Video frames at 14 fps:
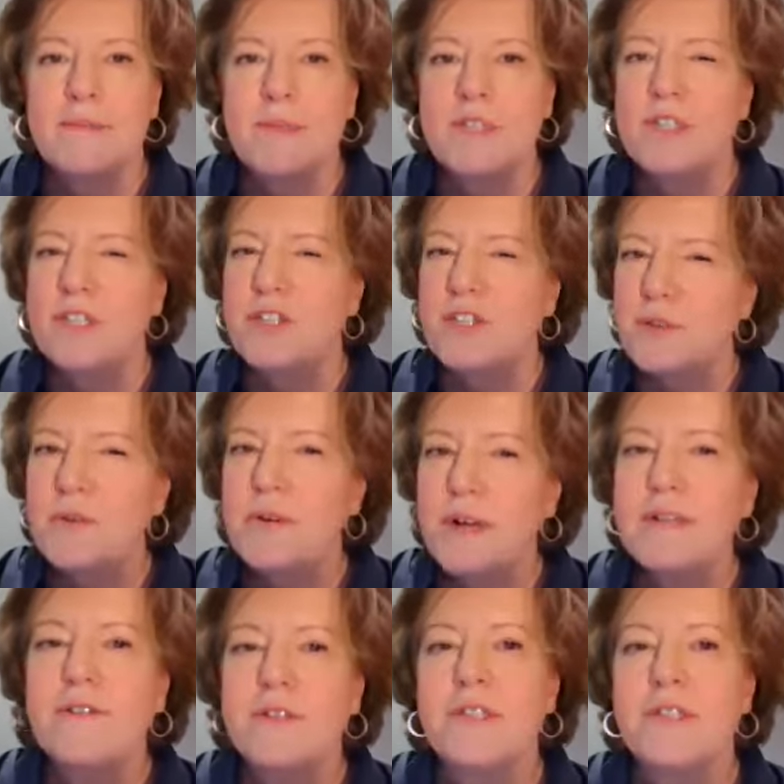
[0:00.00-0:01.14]
But she sure
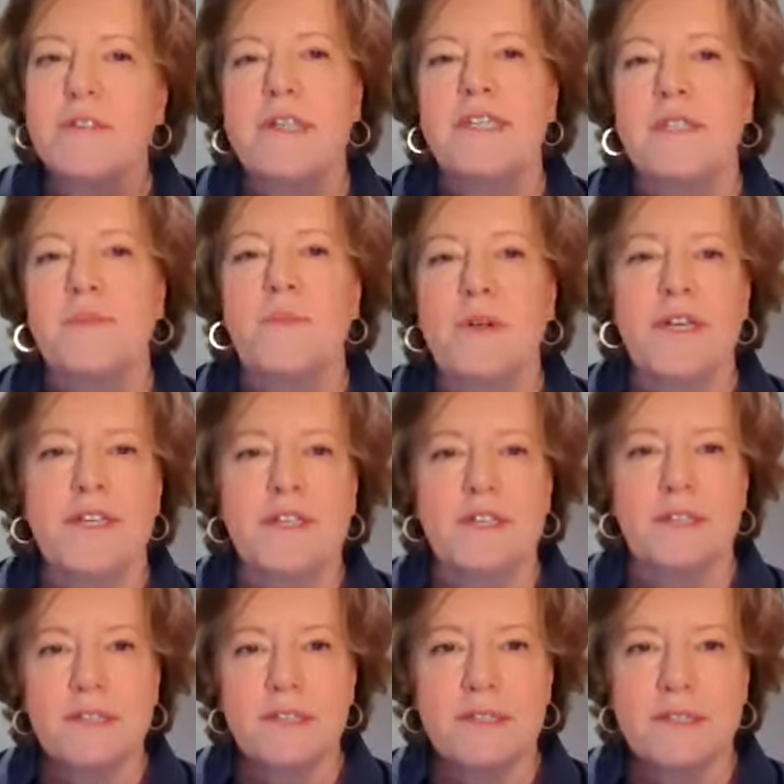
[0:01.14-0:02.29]
understood inspiration.